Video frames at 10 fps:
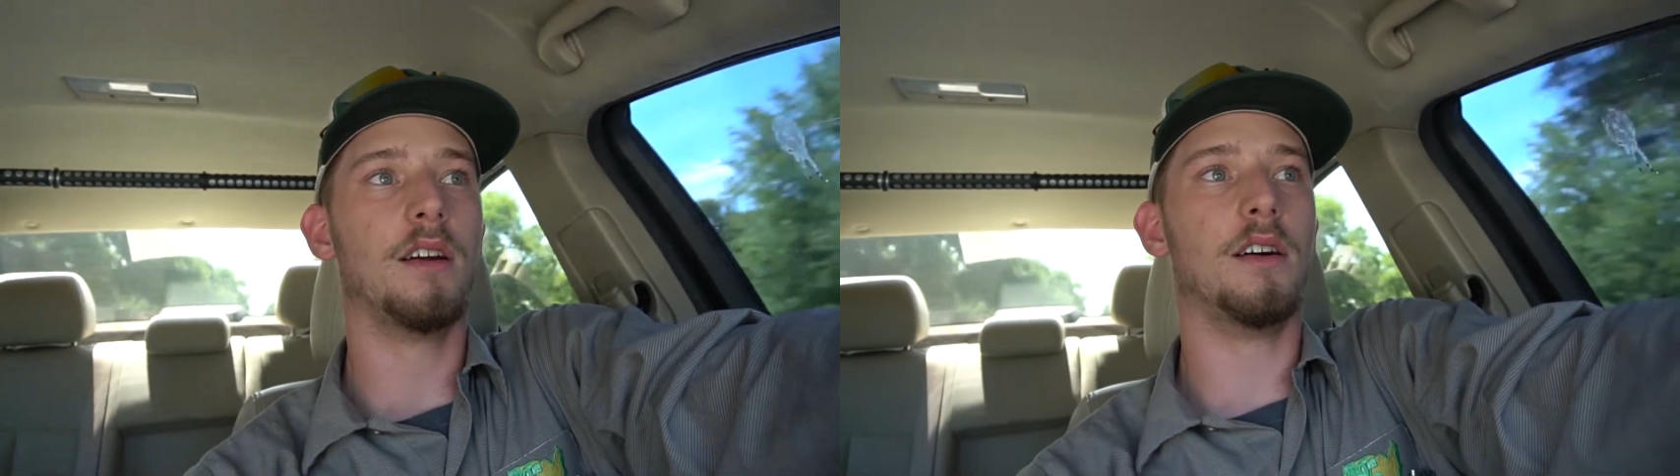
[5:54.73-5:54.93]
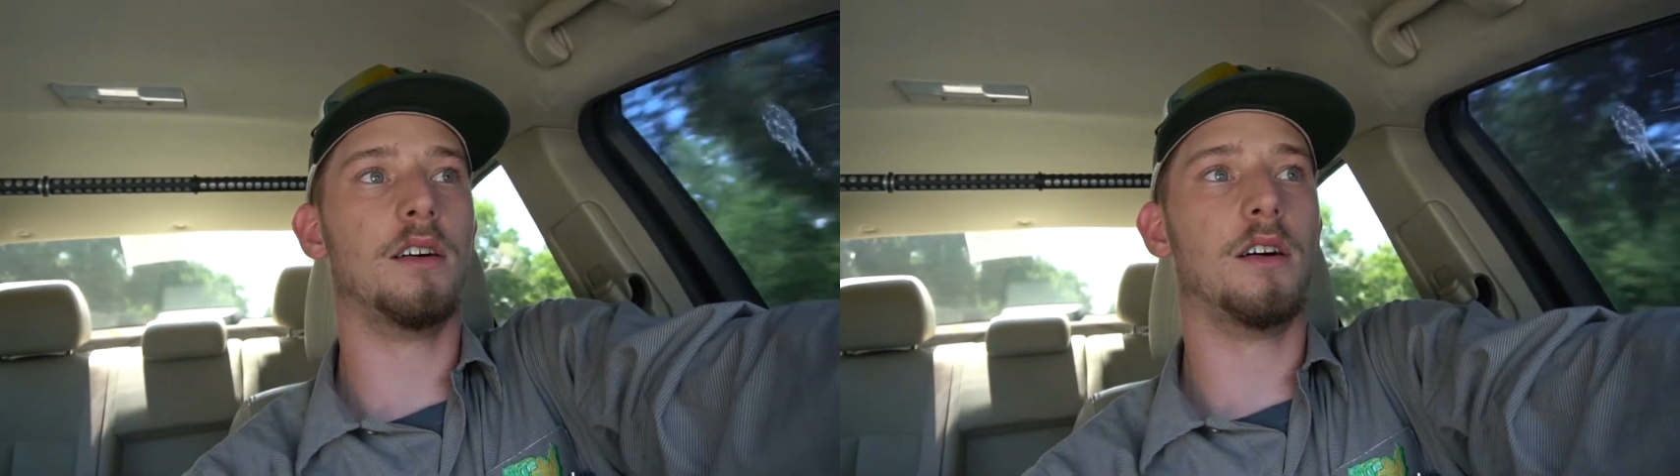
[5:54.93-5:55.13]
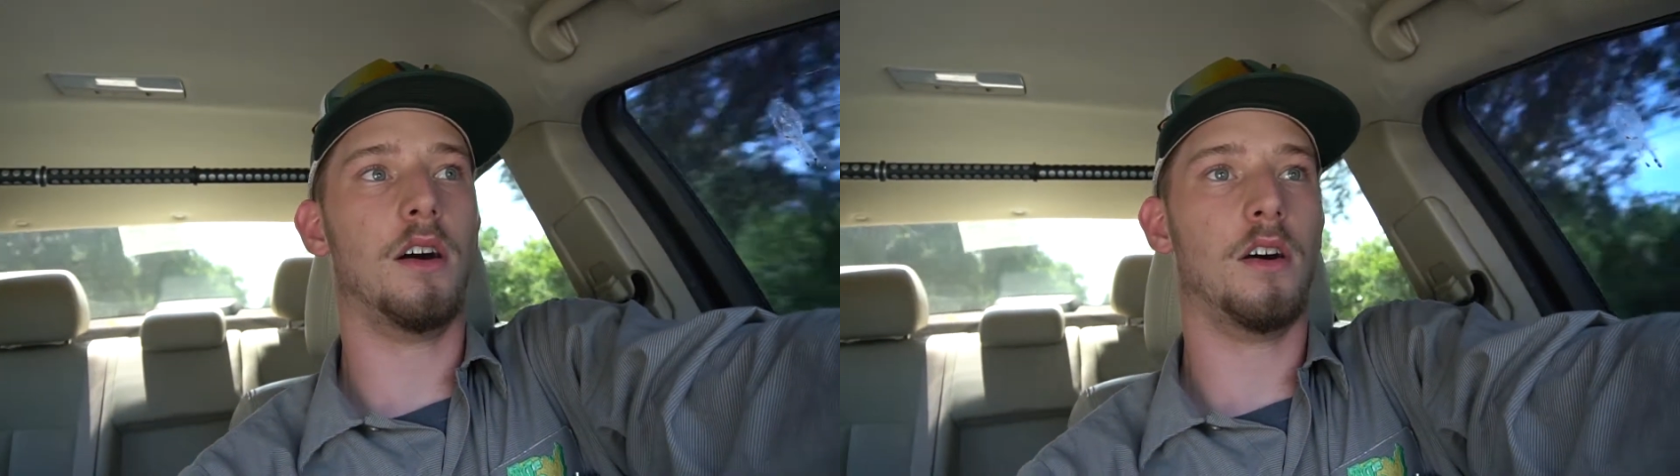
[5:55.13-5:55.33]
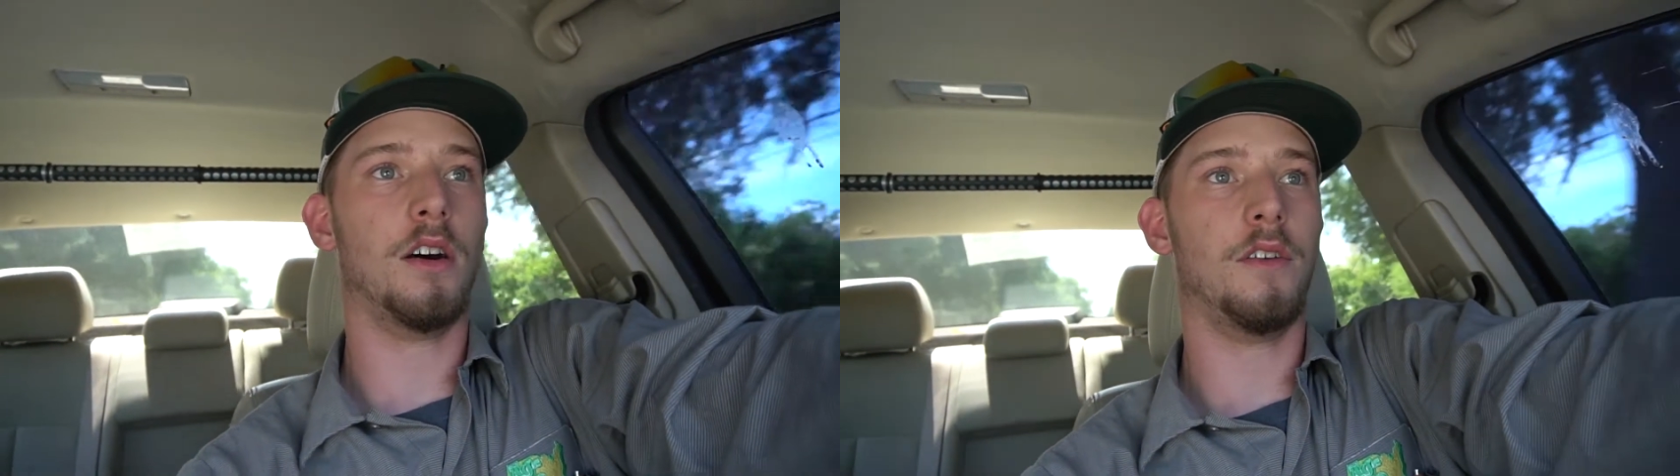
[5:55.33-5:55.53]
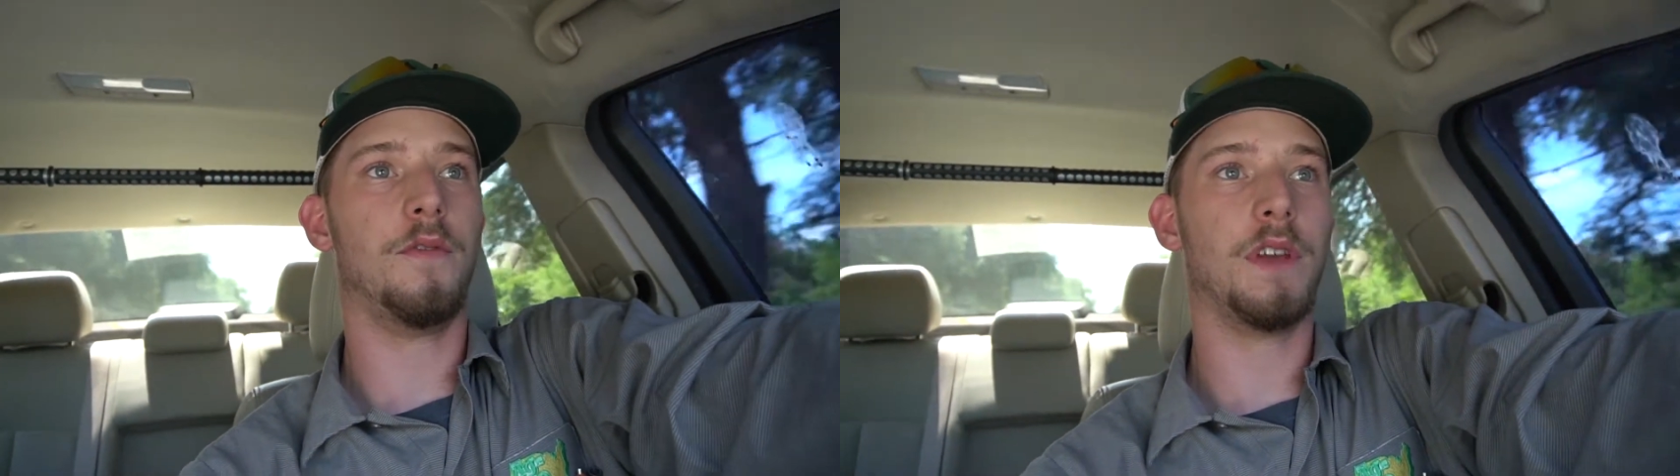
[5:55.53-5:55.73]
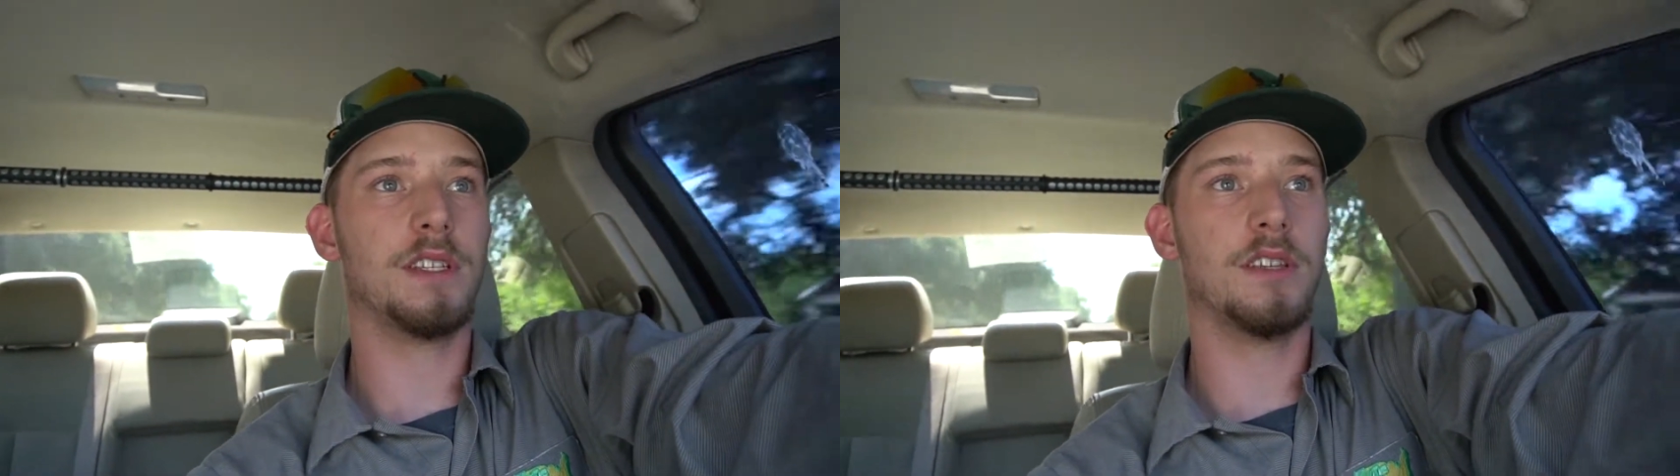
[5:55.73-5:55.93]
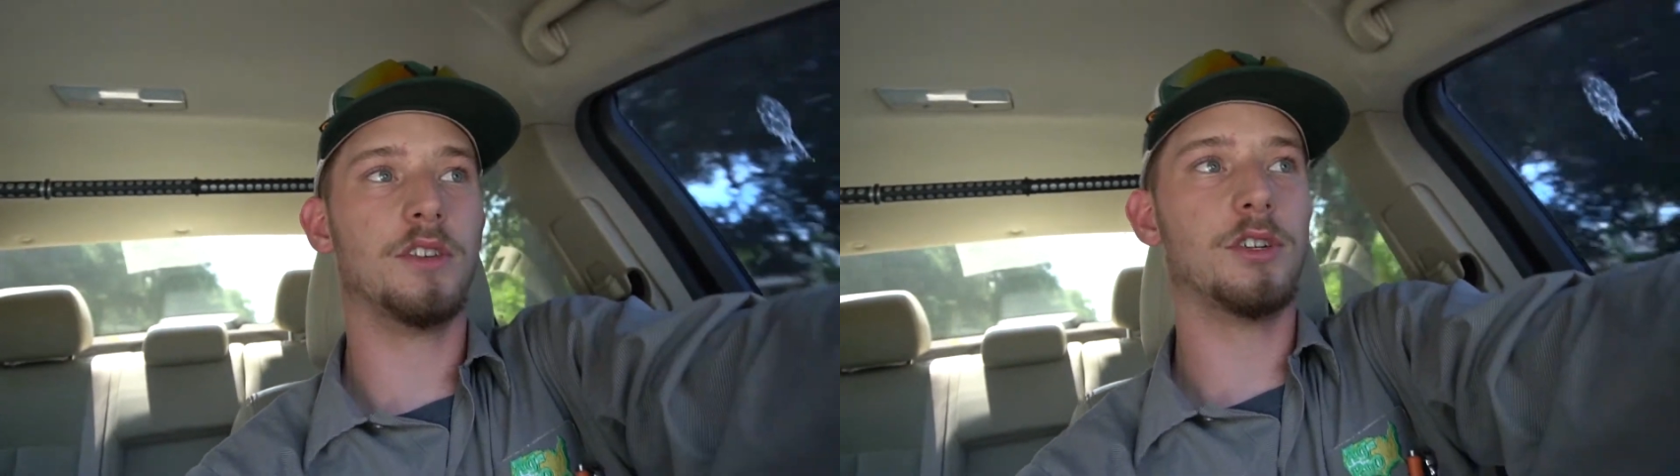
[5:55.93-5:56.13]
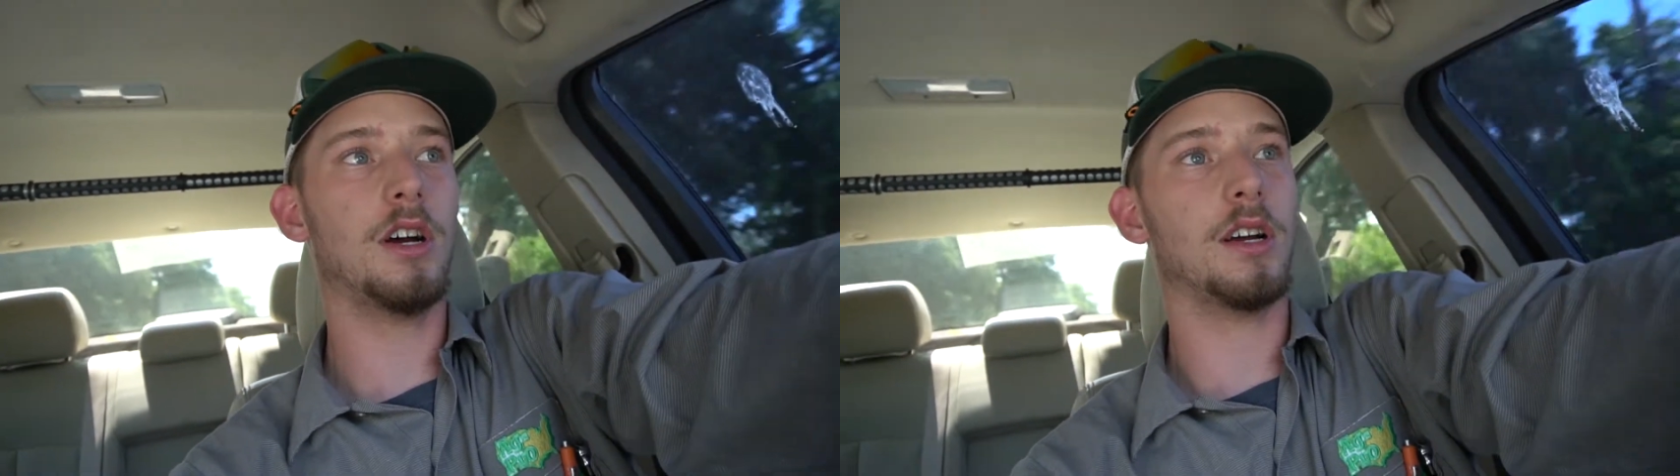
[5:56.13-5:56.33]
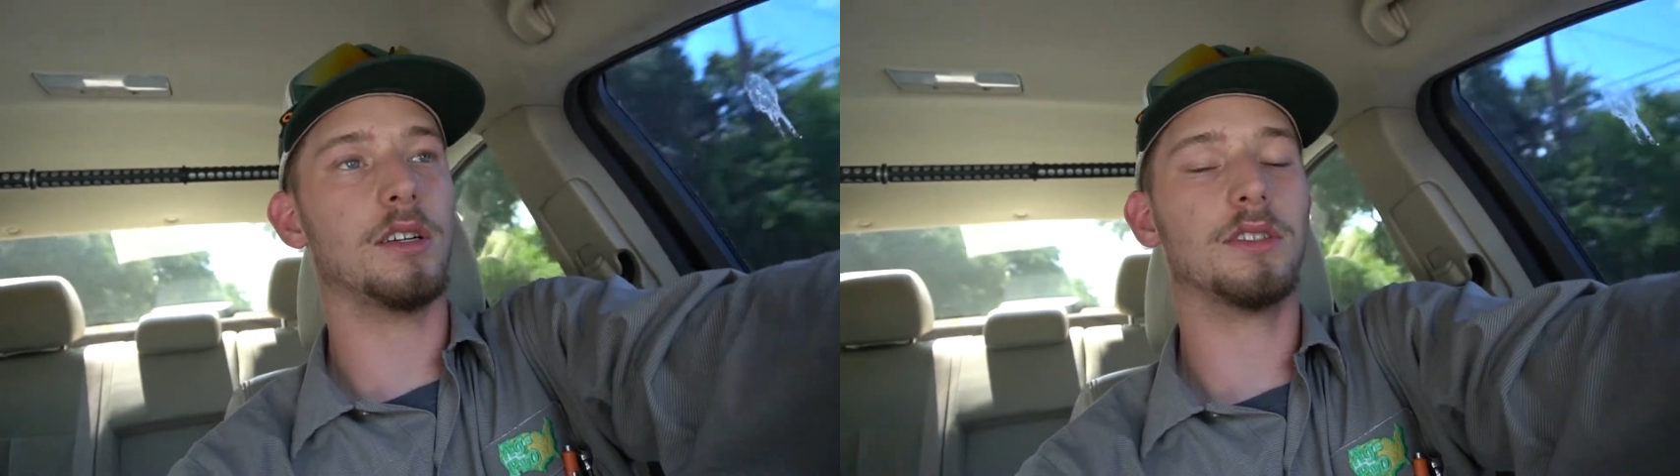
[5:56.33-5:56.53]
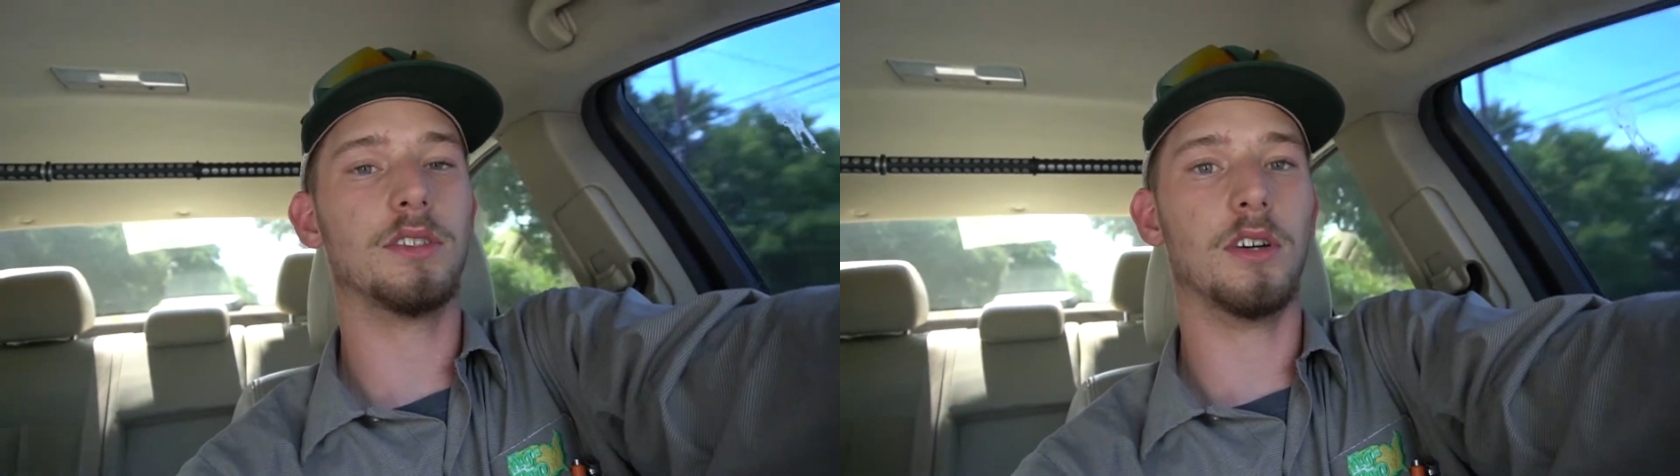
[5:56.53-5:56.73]
on fixing the truck.
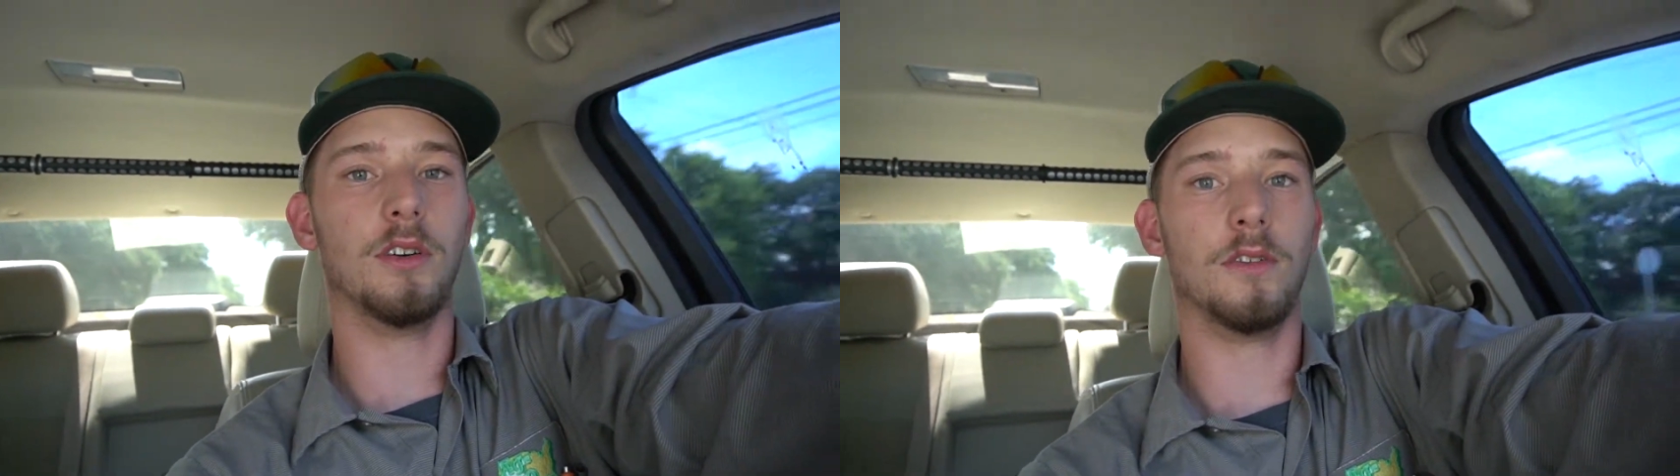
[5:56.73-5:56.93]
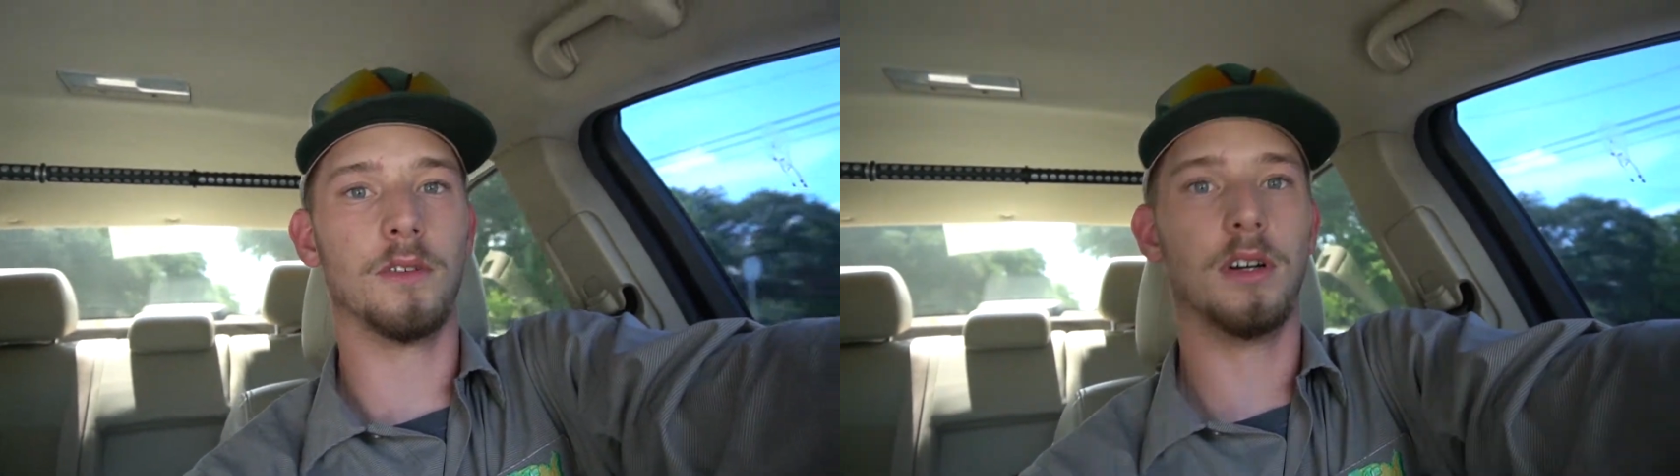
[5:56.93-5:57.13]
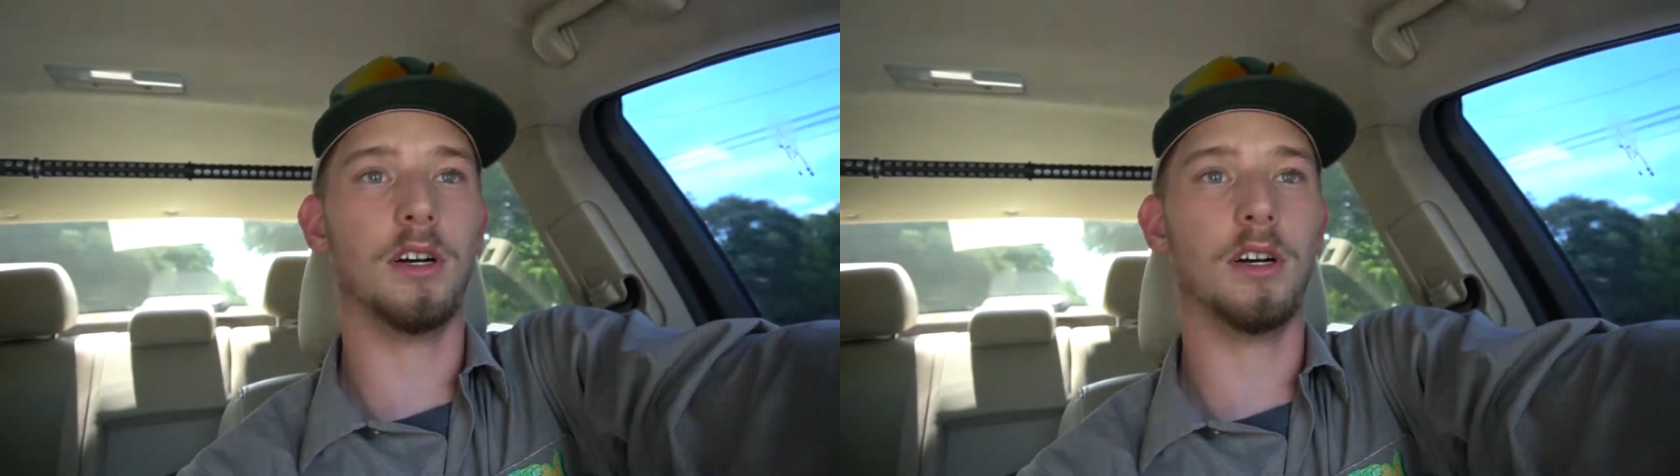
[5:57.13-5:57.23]
So